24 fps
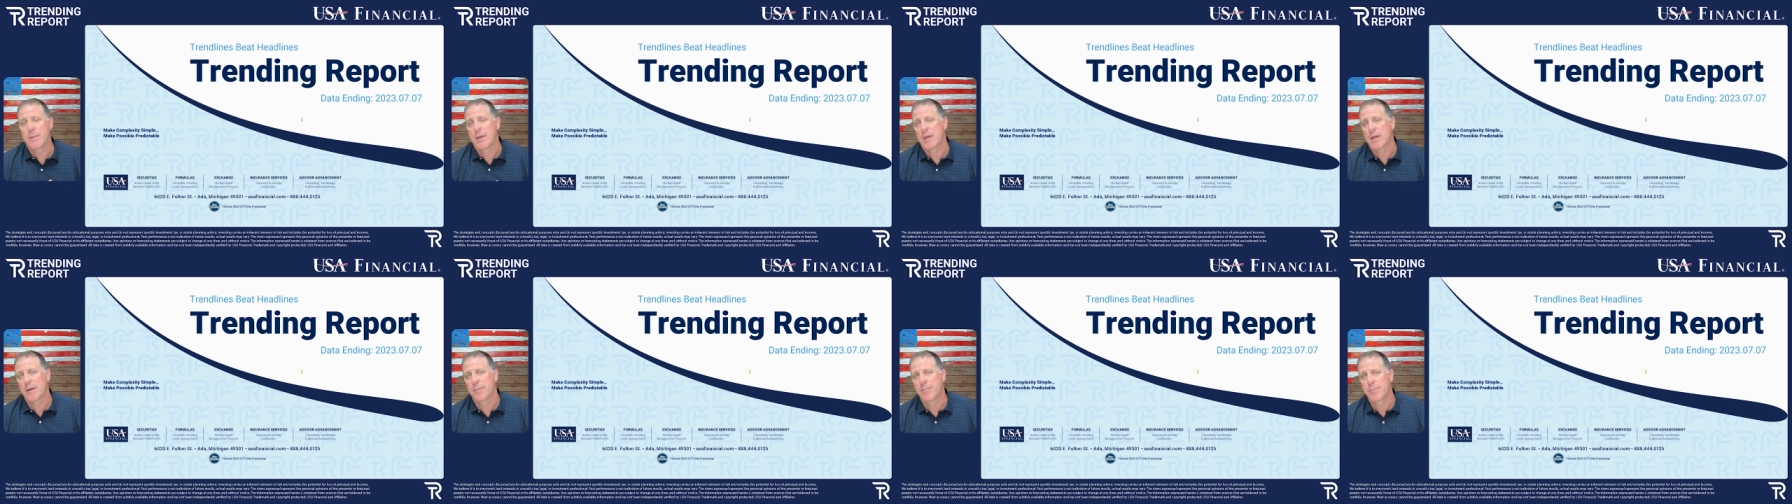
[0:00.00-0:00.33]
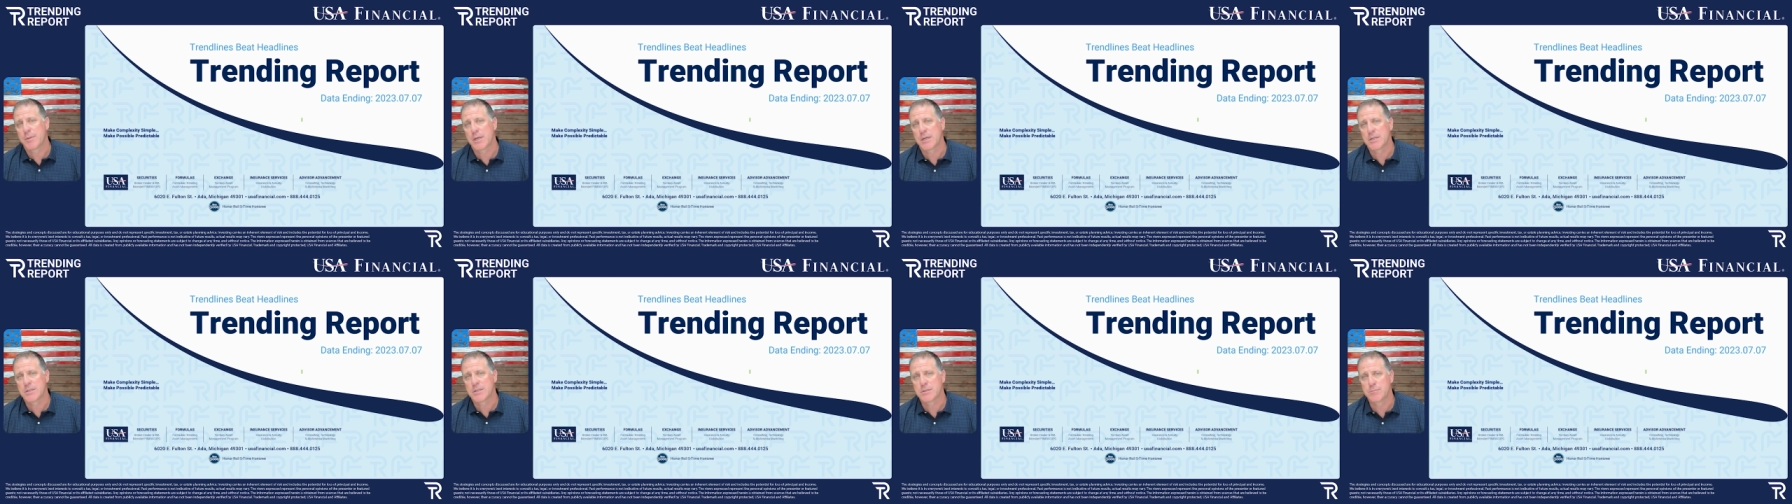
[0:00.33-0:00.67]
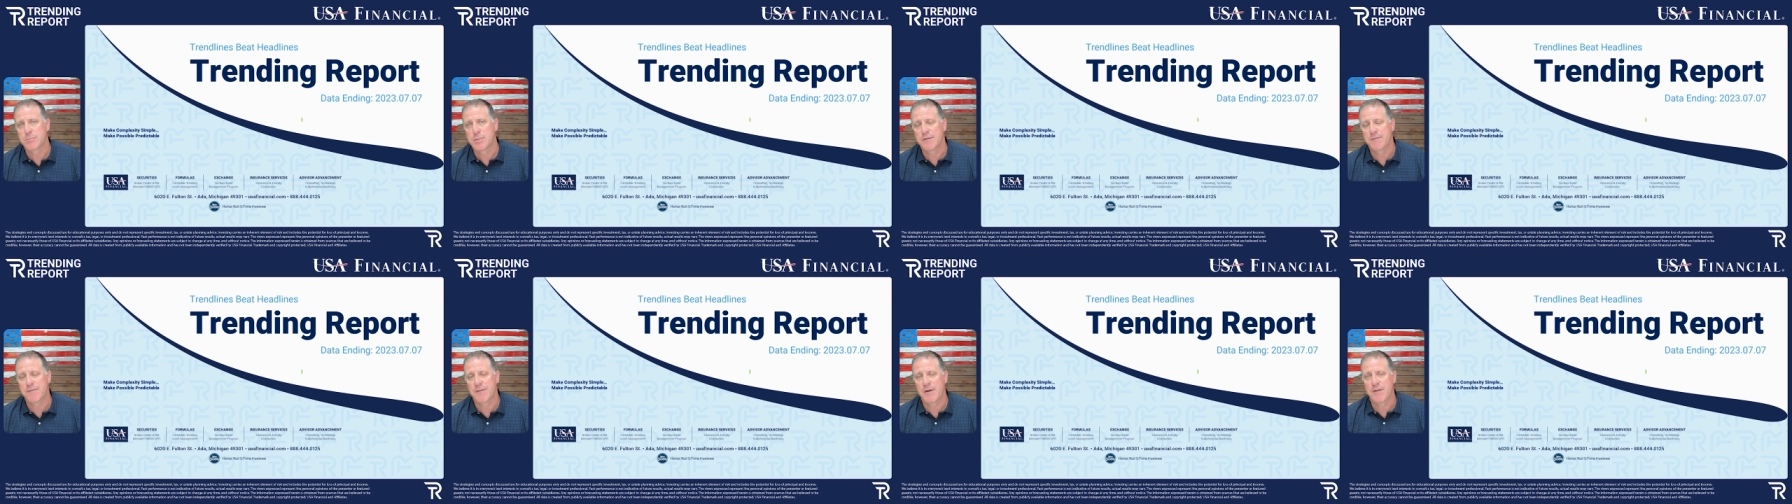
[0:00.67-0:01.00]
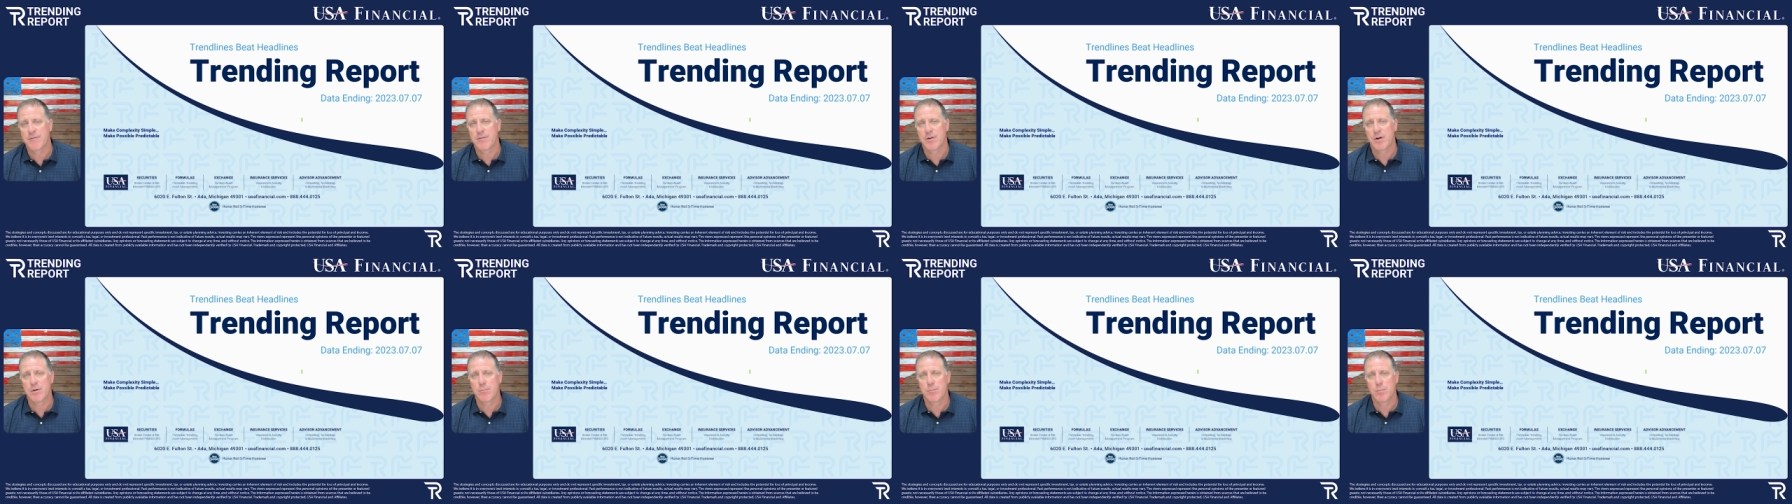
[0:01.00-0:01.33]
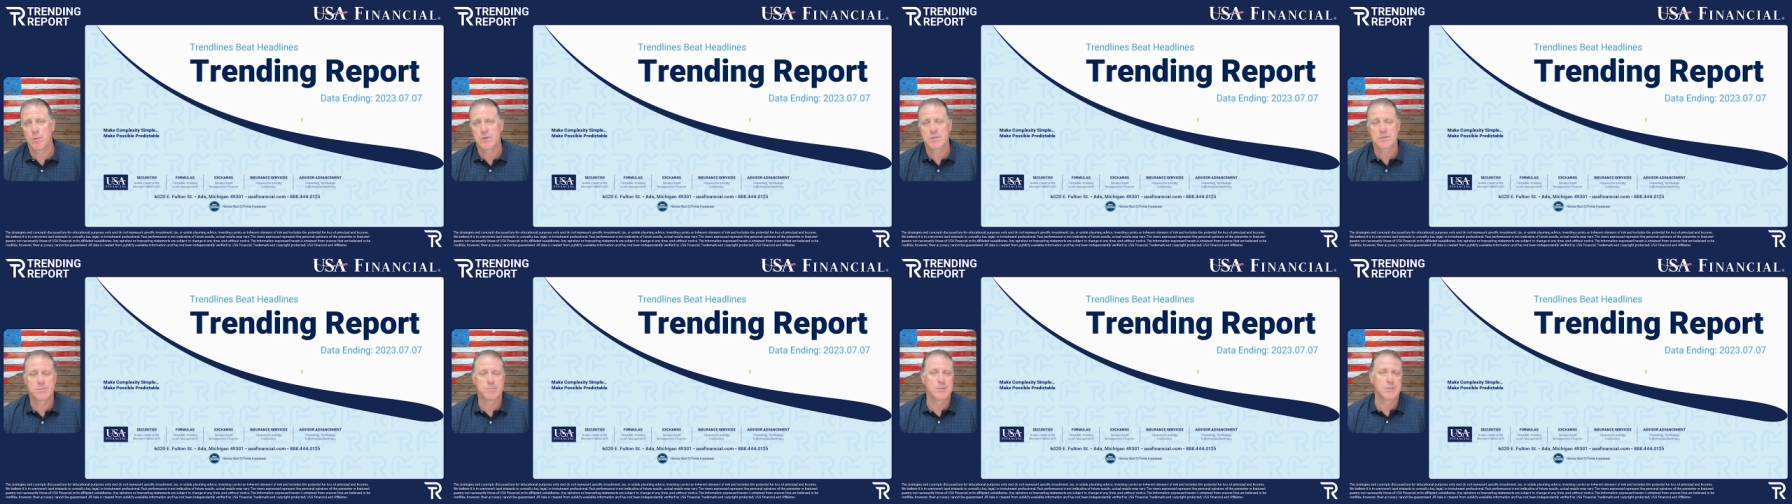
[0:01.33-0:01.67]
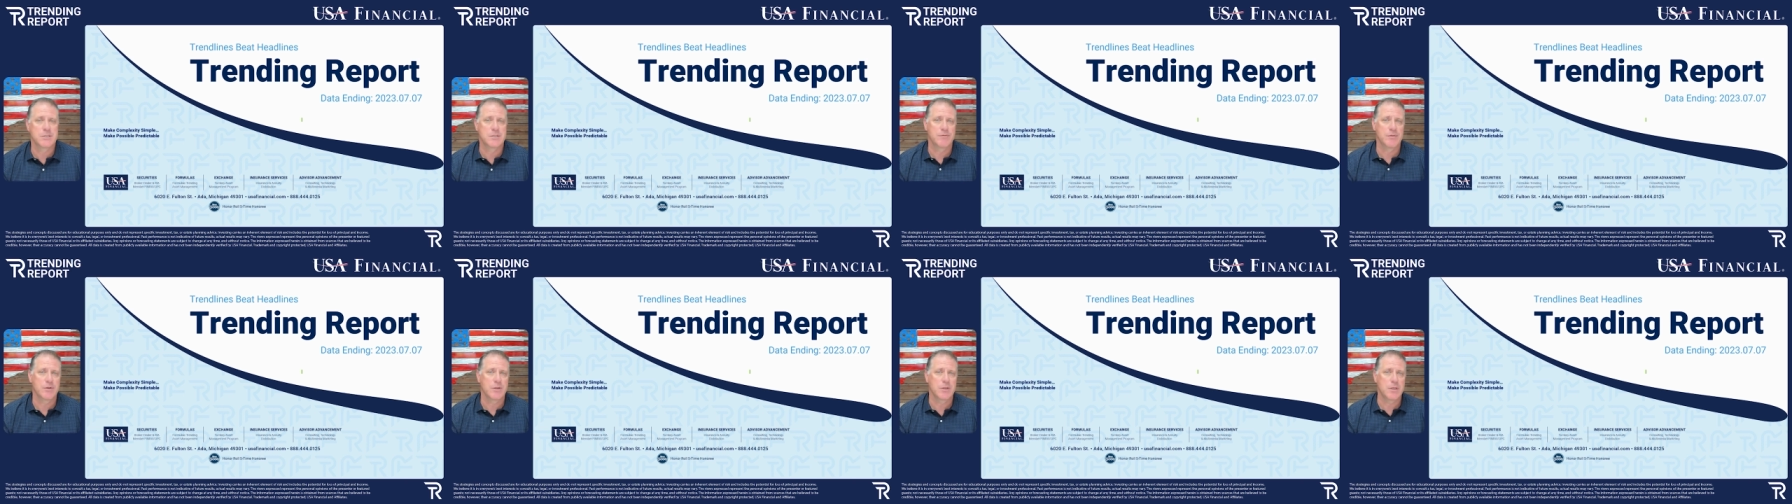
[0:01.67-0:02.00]
make up the S&P 500 most
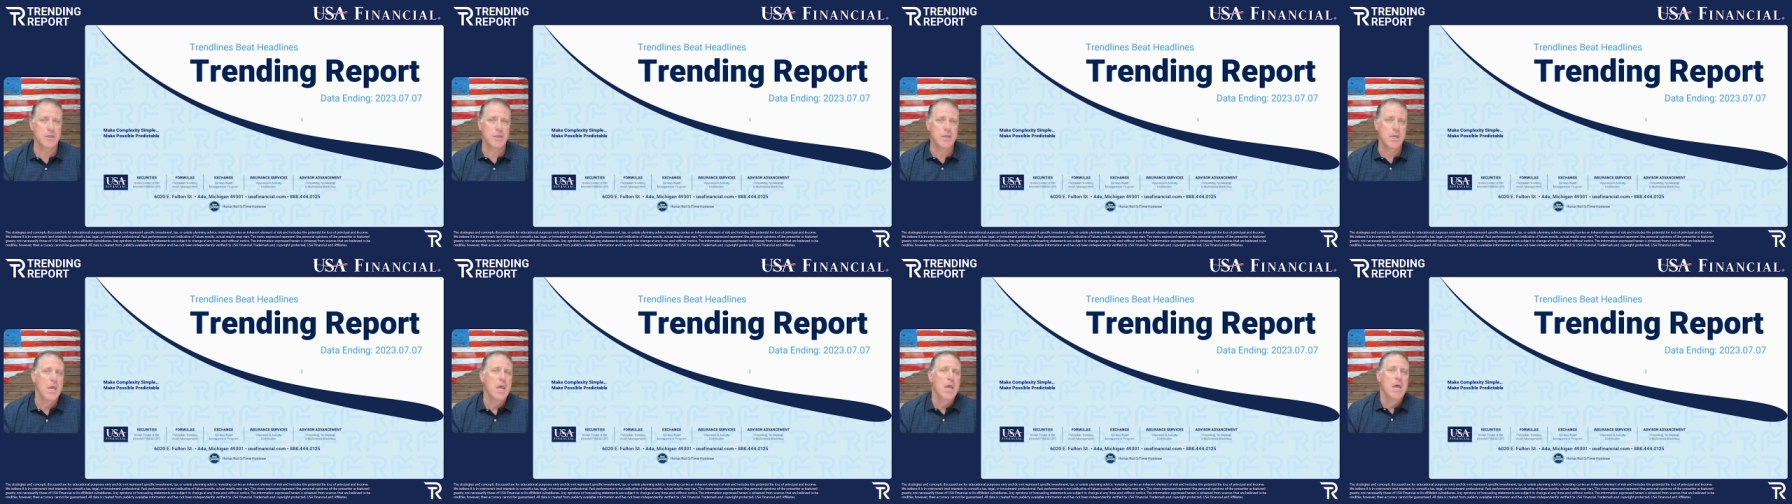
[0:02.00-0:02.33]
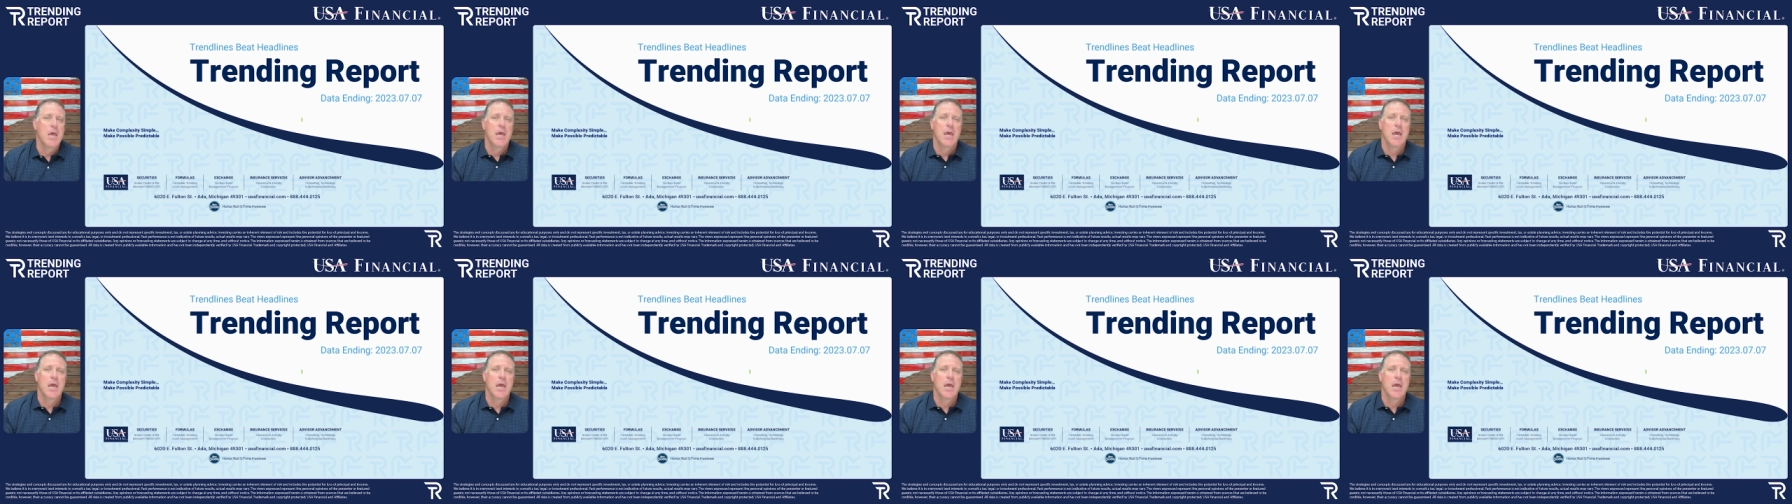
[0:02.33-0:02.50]
specifically.